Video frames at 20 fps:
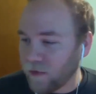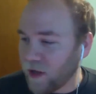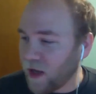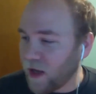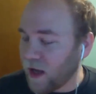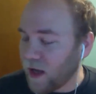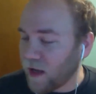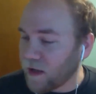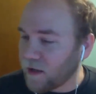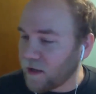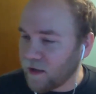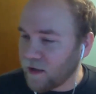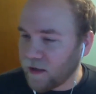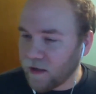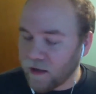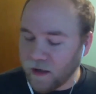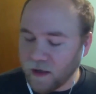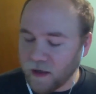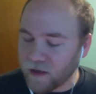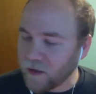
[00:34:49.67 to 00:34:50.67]
and
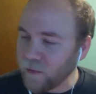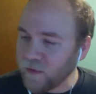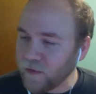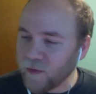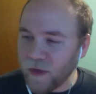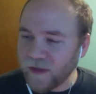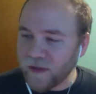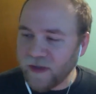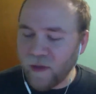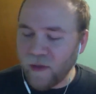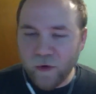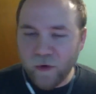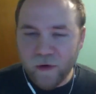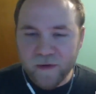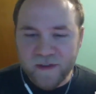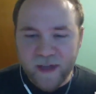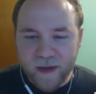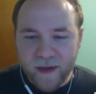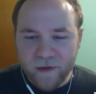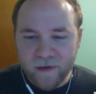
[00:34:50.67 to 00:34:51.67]
there was one time where I was
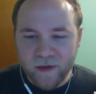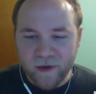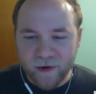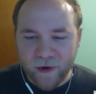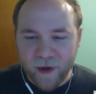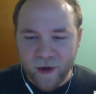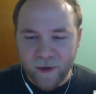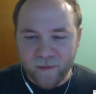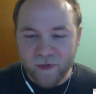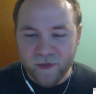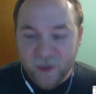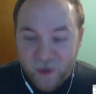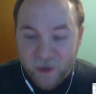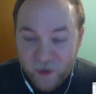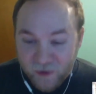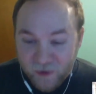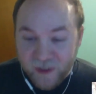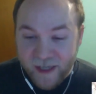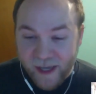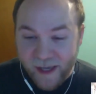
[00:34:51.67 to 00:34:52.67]
down there, I'm
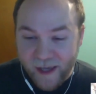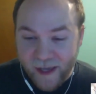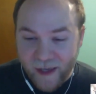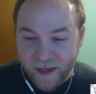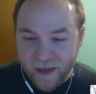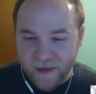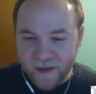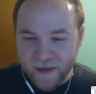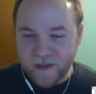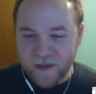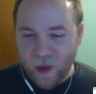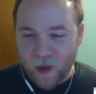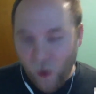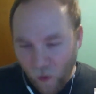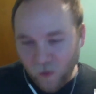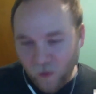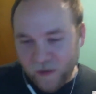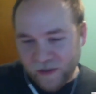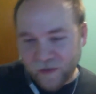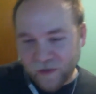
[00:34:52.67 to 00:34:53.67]
shooting, and this
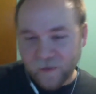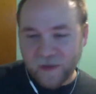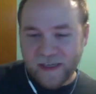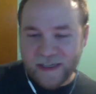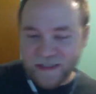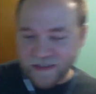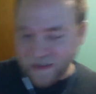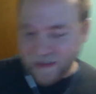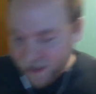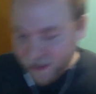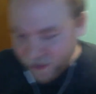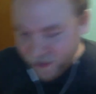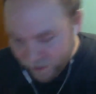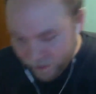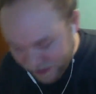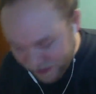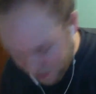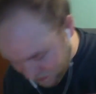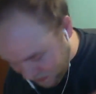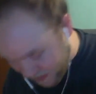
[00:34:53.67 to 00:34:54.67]
old dude is literally
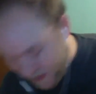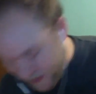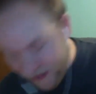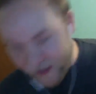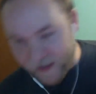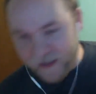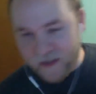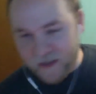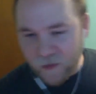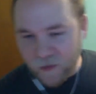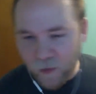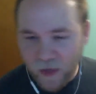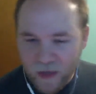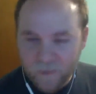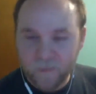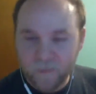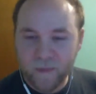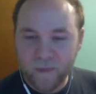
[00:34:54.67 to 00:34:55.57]
trying to like sweep my